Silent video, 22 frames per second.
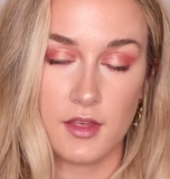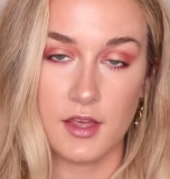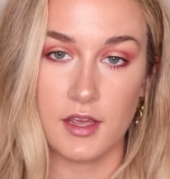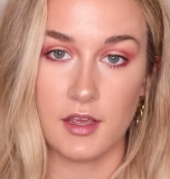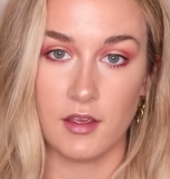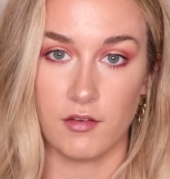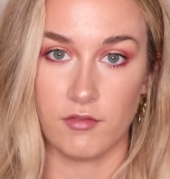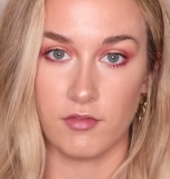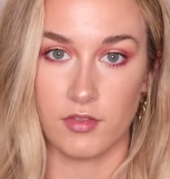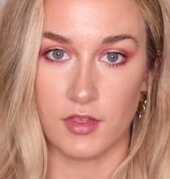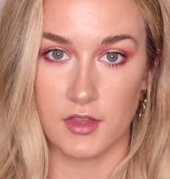they
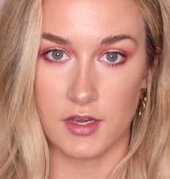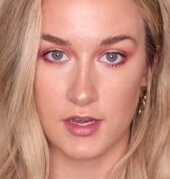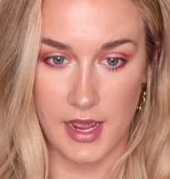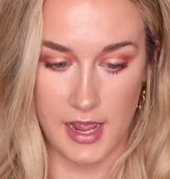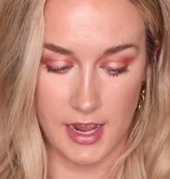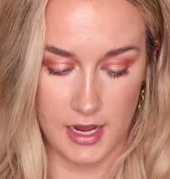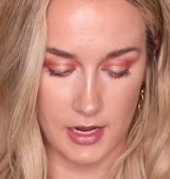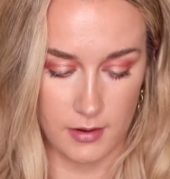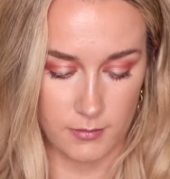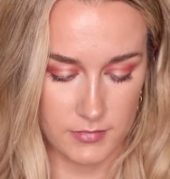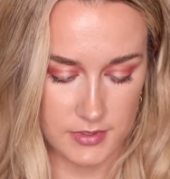have the
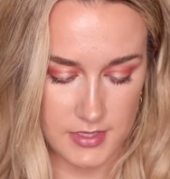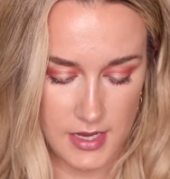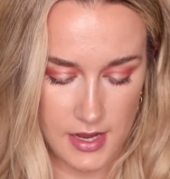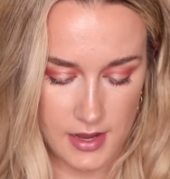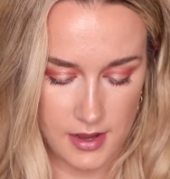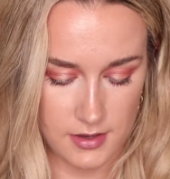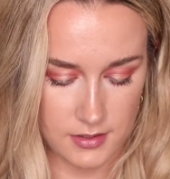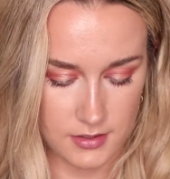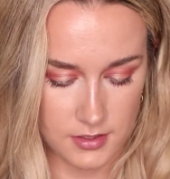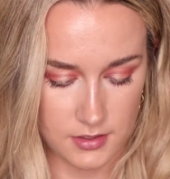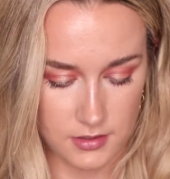names
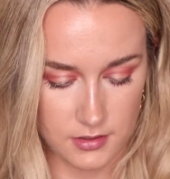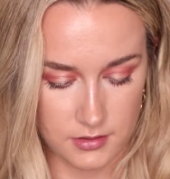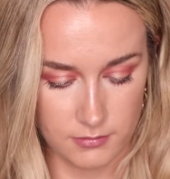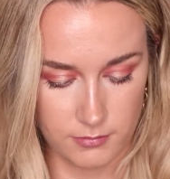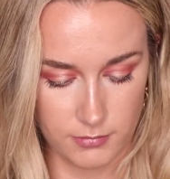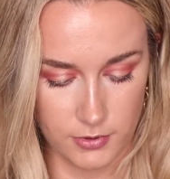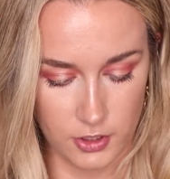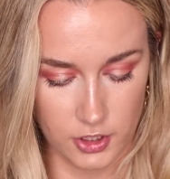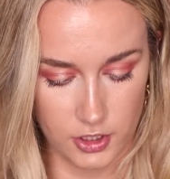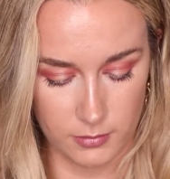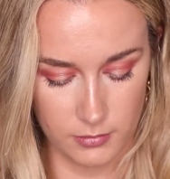at the
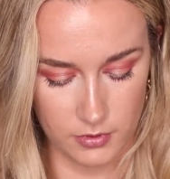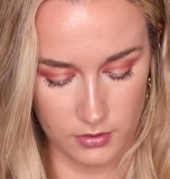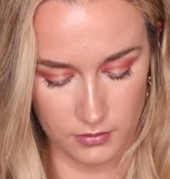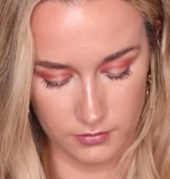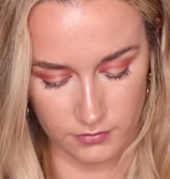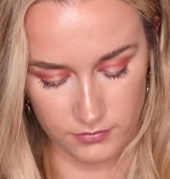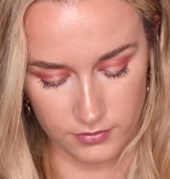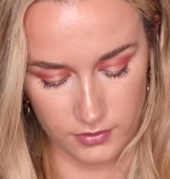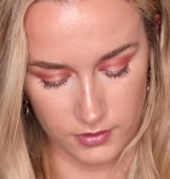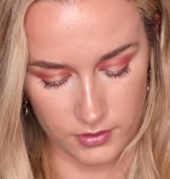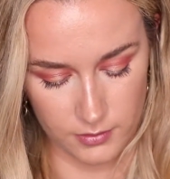bottom
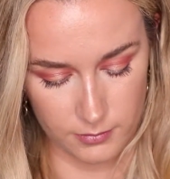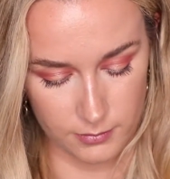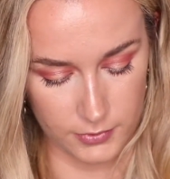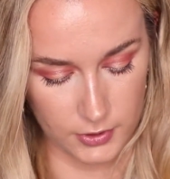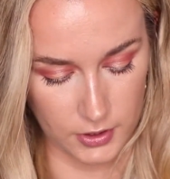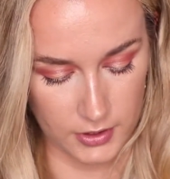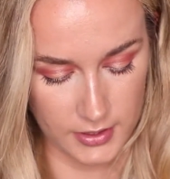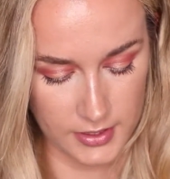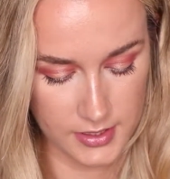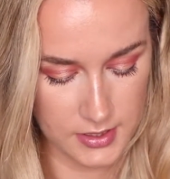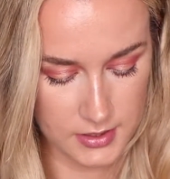of the
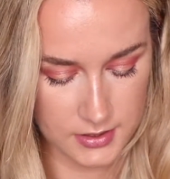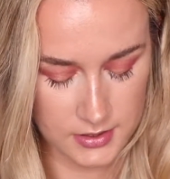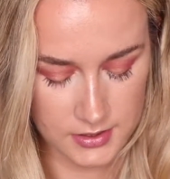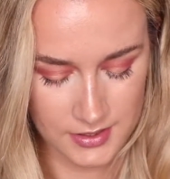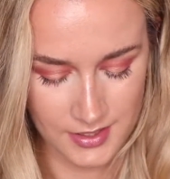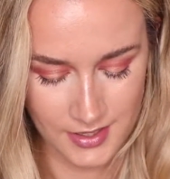bullet,